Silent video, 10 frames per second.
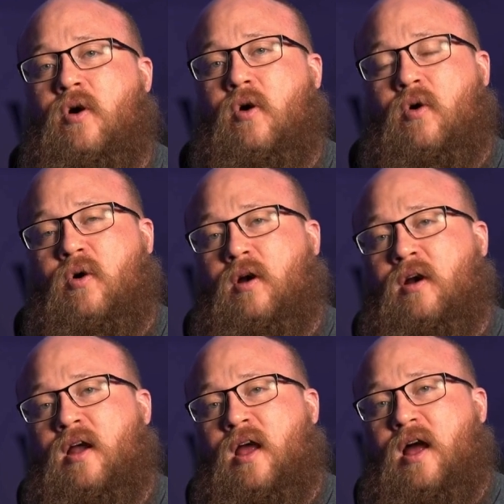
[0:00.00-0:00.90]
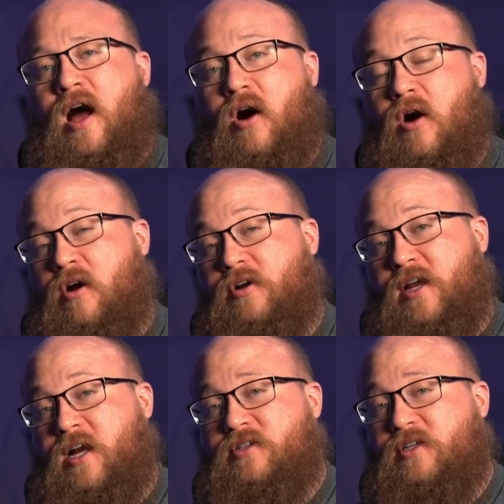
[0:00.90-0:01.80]
or how hard
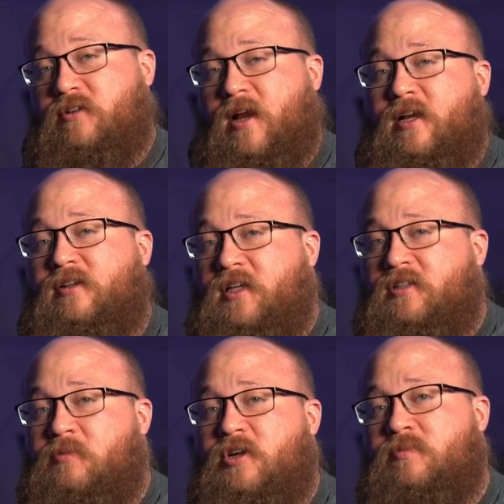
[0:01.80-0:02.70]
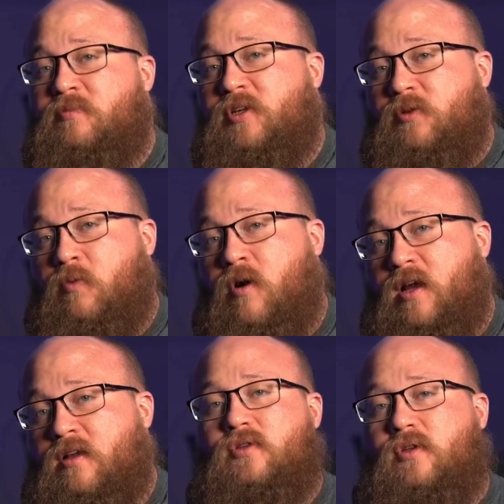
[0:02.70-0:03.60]
you actually crank it to get the measurement you want.